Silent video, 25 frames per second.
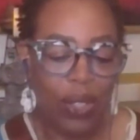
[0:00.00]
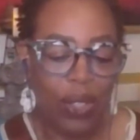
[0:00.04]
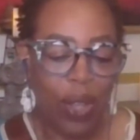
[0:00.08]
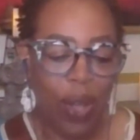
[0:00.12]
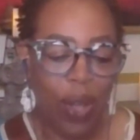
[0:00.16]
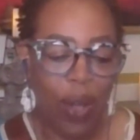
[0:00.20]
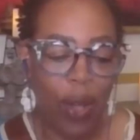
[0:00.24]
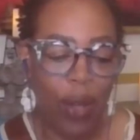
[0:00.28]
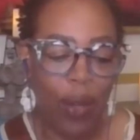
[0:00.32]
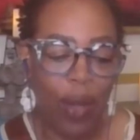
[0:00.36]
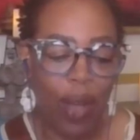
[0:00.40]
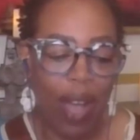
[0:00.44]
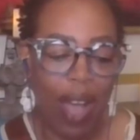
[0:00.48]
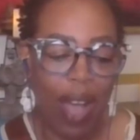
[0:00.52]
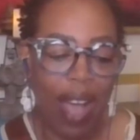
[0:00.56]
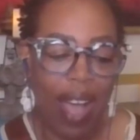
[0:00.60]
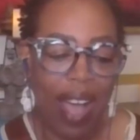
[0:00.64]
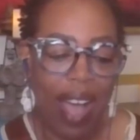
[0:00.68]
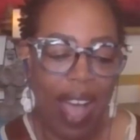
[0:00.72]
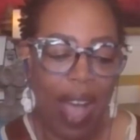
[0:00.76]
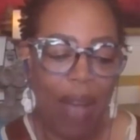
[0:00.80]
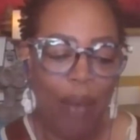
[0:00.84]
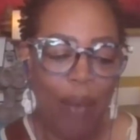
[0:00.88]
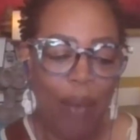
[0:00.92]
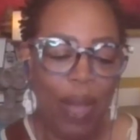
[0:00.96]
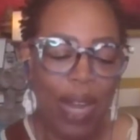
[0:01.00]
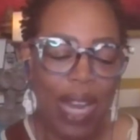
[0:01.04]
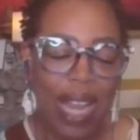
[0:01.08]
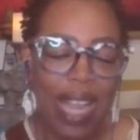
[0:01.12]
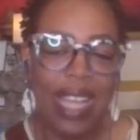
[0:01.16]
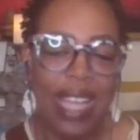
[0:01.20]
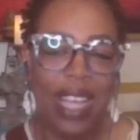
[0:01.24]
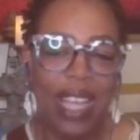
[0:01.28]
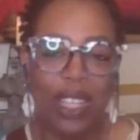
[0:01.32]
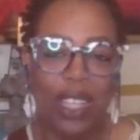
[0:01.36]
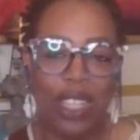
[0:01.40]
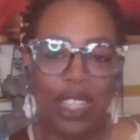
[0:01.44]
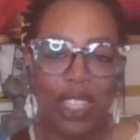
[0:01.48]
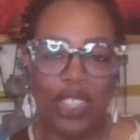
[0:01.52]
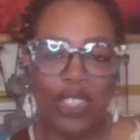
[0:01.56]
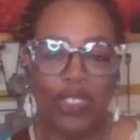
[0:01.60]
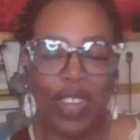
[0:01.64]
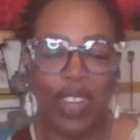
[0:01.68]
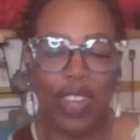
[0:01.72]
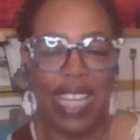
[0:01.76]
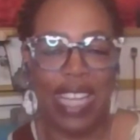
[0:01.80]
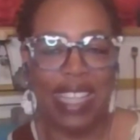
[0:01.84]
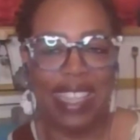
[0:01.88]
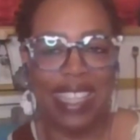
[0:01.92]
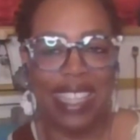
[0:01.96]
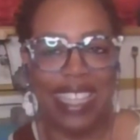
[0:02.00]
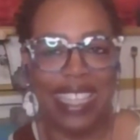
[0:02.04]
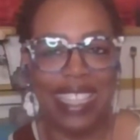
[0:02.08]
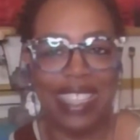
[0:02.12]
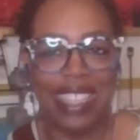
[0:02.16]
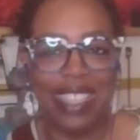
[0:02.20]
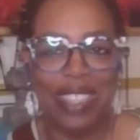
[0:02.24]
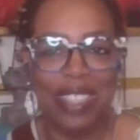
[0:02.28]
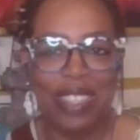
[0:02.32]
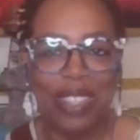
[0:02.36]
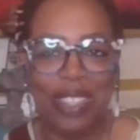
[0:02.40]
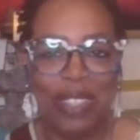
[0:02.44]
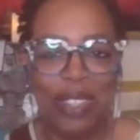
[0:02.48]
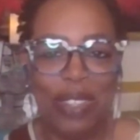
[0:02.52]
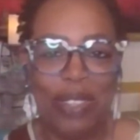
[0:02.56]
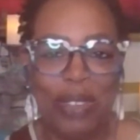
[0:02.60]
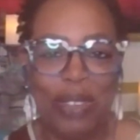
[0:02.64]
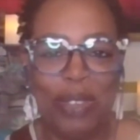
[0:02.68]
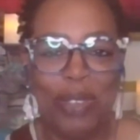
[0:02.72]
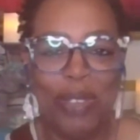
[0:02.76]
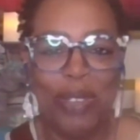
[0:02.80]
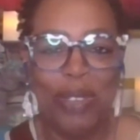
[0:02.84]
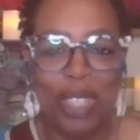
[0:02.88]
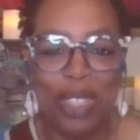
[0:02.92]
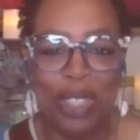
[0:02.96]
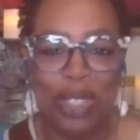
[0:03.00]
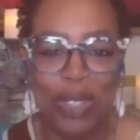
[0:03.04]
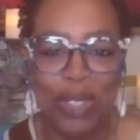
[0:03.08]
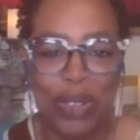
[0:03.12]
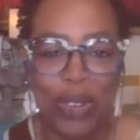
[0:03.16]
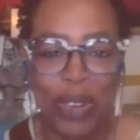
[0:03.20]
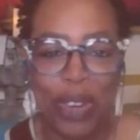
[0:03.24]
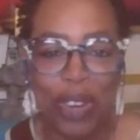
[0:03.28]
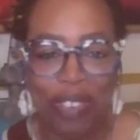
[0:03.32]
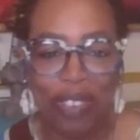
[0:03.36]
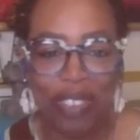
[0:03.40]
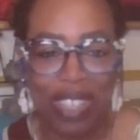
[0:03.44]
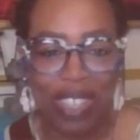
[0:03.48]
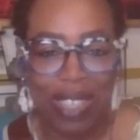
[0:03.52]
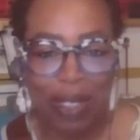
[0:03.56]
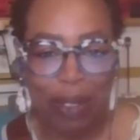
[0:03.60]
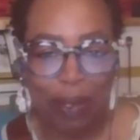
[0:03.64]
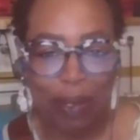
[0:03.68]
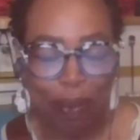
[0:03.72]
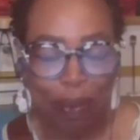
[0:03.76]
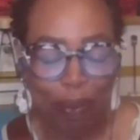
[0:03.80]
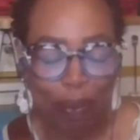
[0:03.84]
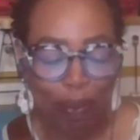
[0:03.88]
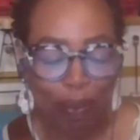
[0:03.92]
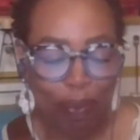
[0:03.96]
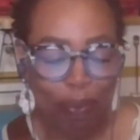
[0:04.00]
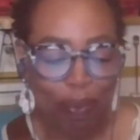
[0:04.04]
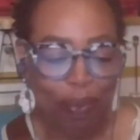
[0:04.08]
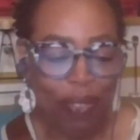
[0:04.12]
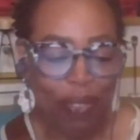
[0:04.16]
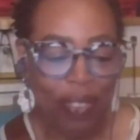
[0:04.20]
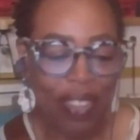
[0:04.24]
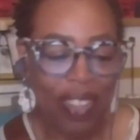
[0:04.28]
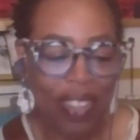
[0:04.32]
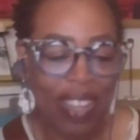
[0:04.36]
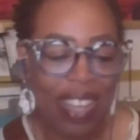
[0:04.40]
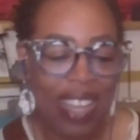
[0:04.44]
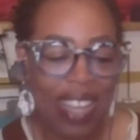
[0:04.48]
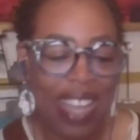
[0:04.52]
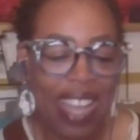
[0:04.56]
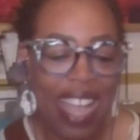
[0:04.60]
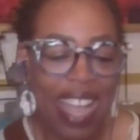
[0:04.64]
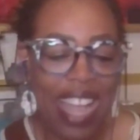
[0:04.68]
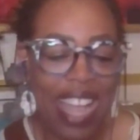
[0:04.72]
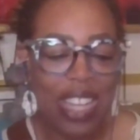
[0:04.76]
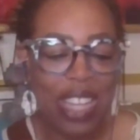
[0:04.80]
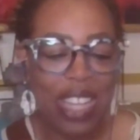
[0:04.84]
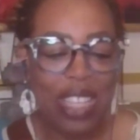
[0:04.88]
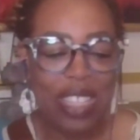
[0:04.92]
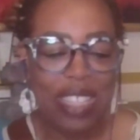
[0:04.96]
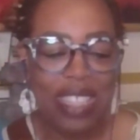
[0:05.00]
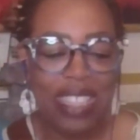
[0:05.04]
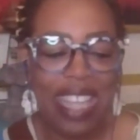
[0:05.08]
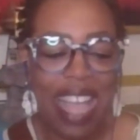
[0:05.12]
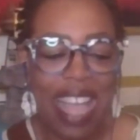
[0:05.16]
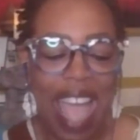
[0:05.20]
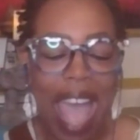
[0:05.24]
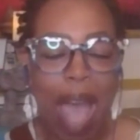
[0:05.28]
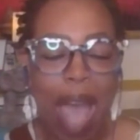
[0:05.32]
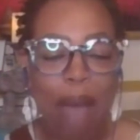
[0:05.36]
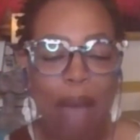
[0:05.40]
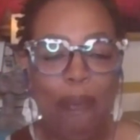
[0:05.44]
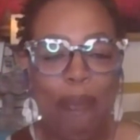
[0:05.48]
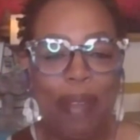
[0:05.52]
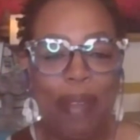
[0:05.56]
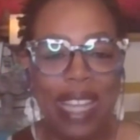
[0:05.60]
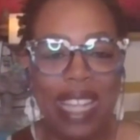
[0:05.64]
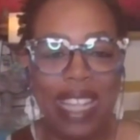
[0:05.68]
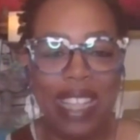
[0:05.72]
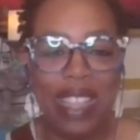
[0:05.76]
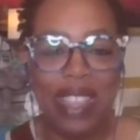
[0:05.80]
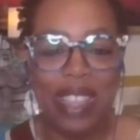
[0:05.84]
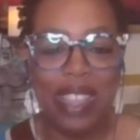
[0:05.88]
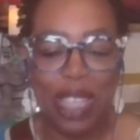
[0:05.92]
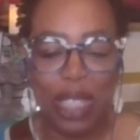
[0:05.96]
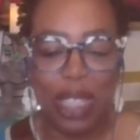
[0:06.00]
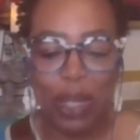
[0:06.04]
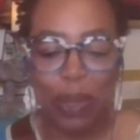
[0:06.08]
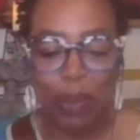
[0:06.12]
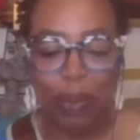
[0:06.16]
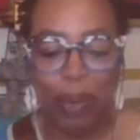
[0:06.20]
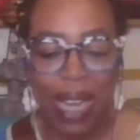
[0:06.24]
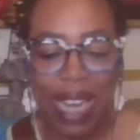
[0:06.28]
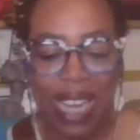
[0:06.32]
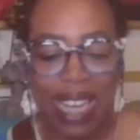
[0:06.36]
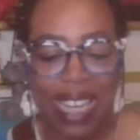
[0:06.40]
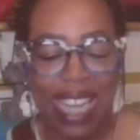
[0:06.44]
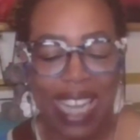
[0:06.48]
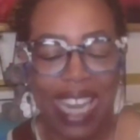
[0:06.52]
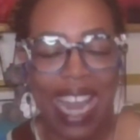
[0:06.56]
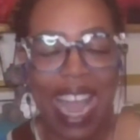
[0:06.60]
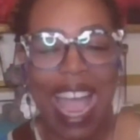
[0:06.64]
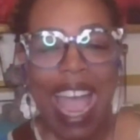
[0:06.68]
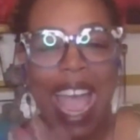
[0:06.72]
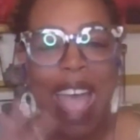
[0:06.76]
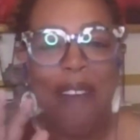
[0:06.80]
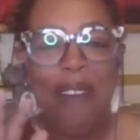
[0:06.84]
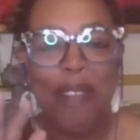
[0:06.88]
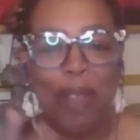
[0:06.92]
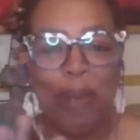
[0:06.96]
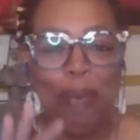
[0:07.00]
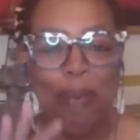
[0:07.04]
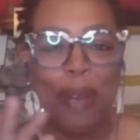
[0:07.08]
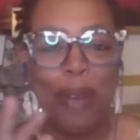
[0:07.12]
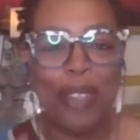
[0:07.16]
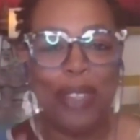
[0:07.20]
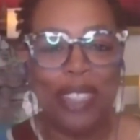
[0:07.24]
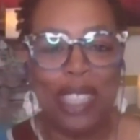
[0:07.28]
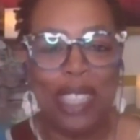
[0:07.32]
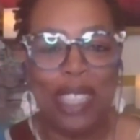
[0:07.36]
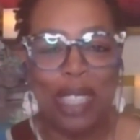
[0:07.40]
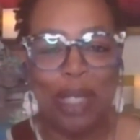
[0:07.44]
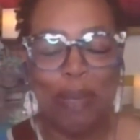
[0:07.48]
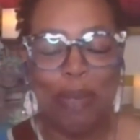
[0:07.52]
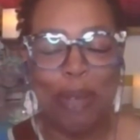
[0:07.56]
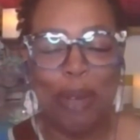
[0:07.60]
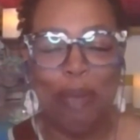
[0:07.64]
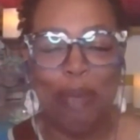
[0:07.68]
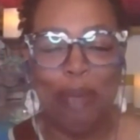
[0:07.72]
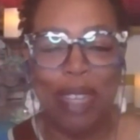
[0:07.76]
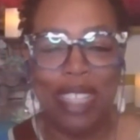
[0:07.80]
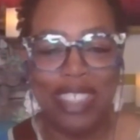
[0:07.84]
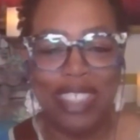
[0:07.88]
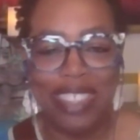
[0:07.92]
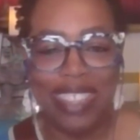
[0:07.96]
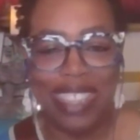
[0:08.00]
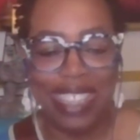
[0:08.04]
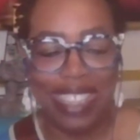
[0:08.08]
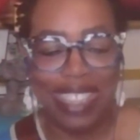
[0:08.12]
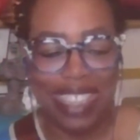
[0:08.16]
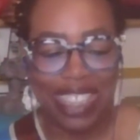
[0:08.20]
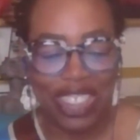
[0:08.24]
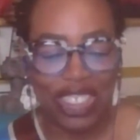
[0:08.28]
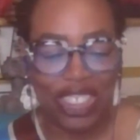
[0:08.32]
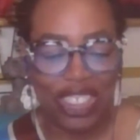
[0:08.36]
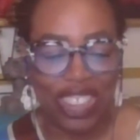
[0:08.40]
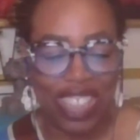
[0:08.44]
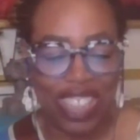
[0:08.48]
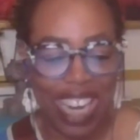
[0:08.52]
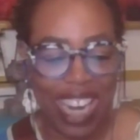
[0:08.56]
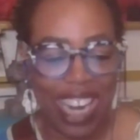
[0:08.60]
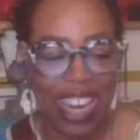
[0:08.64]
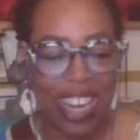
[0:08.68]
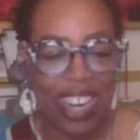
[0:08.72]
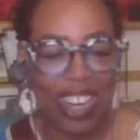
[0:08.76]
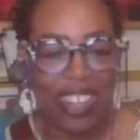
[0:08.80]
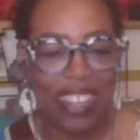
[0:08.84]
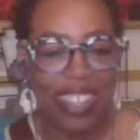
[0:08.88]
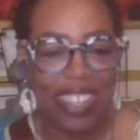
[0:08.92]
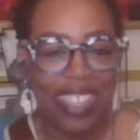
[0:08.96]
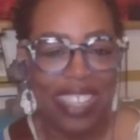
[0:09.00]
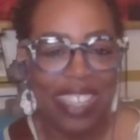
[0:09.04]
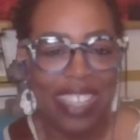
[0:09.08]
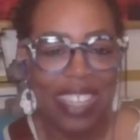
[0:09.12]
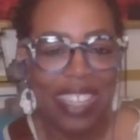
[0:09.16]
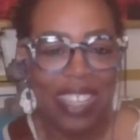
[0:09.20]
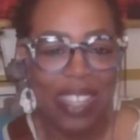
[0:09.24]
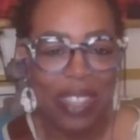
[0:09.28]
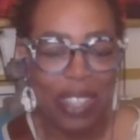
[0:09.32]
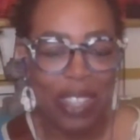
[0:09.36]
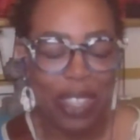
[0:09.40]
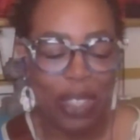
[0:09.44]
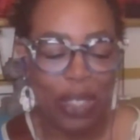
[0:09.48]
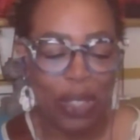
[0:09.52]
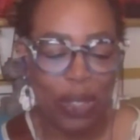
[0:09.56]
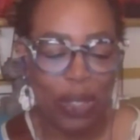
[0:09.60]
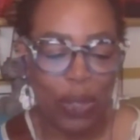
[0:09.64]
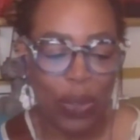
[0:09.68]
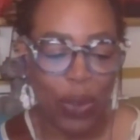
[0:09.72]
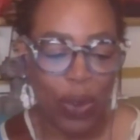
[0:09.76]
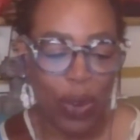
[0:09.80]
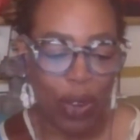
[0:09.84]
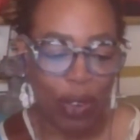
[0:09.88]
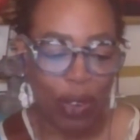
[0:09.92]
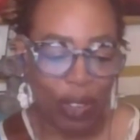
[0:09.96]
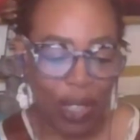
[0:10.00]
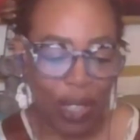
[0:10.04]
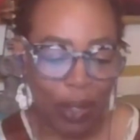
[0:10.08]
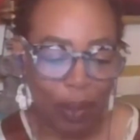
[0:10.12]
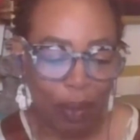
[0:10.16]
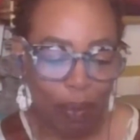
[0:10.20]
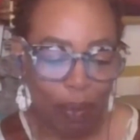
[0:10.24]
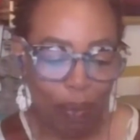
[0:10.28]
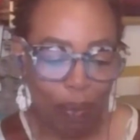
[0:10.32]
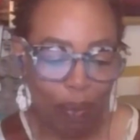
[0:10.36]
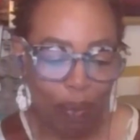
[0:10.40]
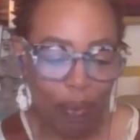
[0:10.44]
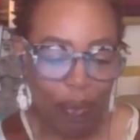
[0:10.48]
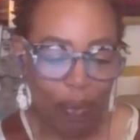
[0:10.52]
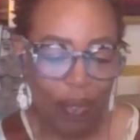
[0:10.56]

So, I want to illustrate this through a story. And this happened this week, and I have the person's permission to share this story.